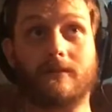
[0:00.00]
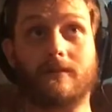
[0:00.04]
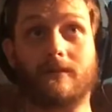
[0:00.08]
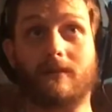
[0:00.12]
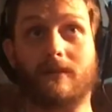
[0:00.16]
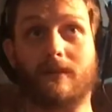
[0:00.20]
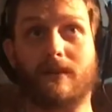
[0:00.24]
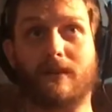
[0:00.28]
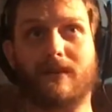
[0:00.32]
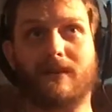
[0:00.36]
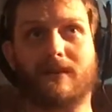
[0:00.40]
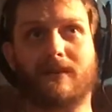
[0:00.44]

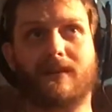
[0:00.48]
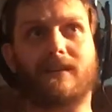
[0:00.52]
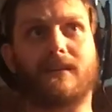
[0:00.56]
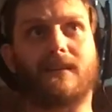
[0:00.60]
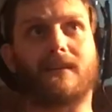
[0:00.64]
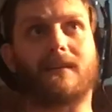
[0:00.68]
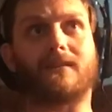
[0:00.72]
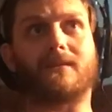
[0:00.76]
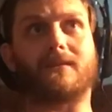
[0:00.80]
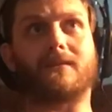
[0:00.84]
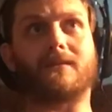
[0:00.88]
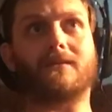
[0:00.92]
Heck yeah,
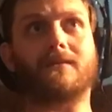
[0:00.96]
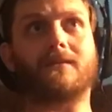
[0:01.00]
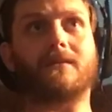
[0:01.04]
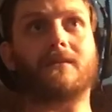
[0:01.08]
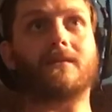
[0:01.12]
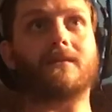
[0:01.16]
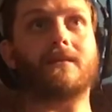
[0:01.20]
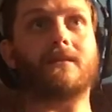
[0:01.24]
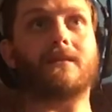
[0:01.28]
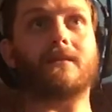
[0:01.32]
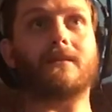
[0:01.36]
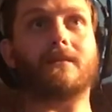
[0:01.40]
dude.
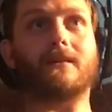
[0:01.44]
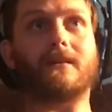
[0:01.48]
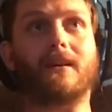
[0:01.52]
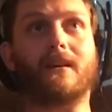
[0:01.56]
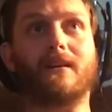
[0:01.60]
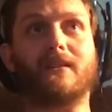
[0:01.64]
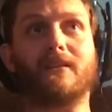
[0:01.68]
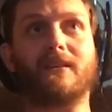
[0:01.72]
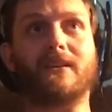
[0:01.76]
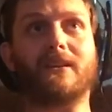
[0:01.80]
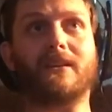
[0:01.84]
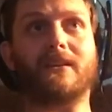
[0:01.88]
I'd
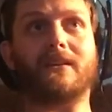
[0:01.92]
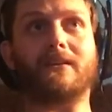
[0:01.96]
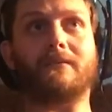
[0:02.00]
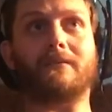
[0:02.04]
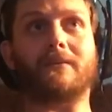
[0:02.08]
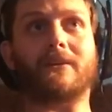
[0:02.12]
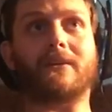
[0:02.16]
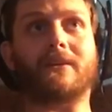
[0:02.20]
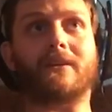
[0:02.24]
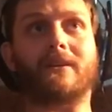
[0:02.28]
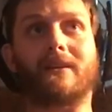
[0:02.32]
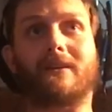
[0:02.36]
let
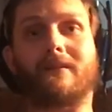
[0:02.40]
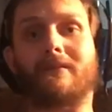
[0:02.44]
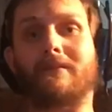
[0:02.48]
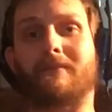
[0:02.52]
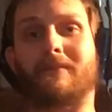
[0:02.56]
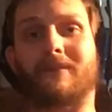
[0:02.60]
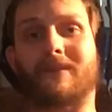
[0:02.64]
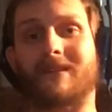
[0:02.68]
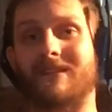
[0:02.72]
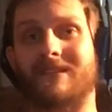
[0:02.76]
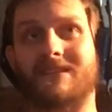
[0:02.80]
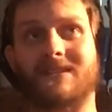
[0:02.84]
anybody and
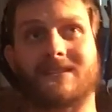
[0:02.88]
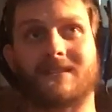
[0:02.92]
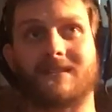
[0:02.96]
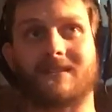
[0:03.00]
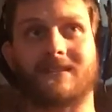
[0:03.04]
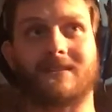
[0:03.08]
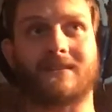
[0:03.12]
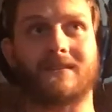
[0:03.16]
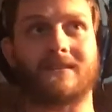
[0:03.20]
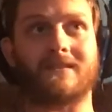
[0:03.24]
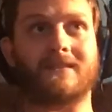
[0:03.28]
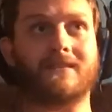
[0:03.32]
everybody sit in
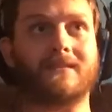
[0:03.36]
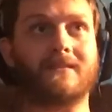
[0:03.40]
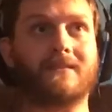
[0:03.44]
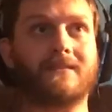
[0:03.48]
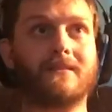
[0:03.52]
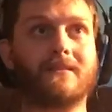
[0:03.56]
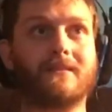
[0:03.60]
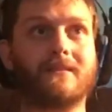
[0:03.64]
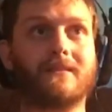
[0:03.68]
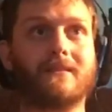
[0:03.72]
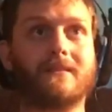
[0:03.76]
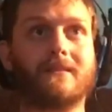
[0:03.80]
it.
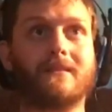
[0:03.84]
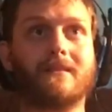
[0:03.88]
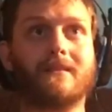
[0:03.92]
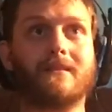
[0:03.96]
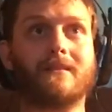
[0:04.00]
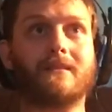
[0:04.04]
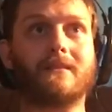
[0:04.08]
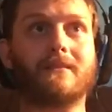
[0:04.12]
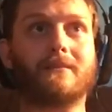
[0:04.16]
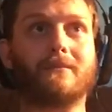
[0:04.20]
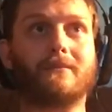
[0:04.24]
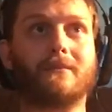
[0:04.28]

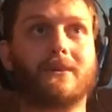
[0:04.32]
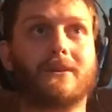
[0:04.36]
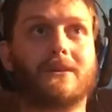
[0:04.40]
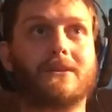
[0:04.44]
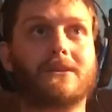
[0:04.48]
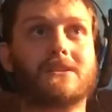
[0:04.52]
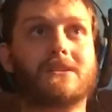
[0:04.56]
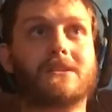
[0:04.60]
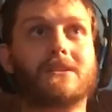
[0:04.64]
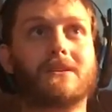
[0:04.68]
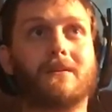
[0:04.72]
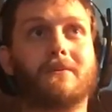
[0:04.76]

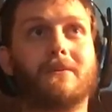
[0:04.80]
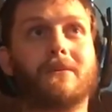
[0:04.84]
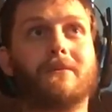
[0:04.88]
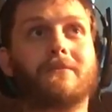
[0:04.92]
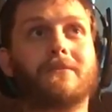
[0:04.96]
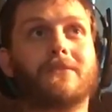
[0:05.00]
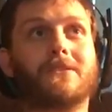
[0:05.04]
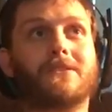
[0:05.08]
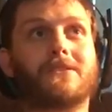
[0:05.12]
Because some of us